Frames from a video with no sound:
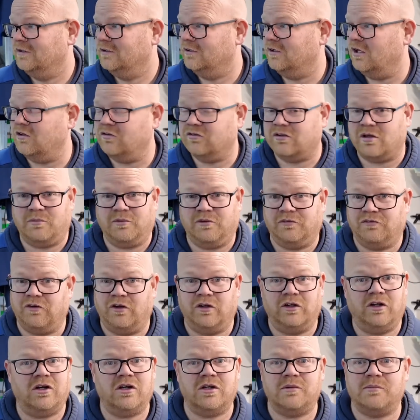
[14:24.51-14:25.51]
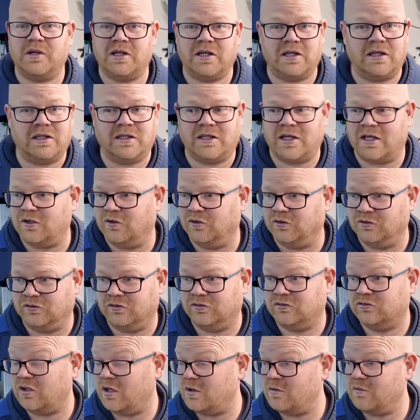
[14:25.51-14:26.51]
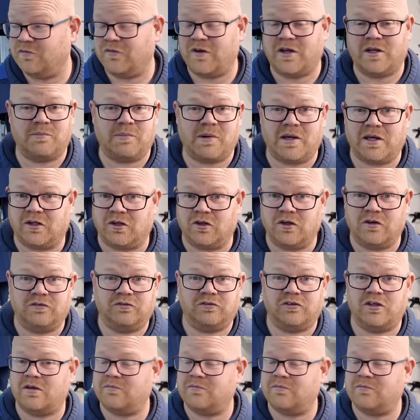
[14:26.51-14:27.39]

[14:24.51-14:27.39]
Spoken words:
He's come on the phone. Hi, mate, how you getting on? See, we found a bad earth.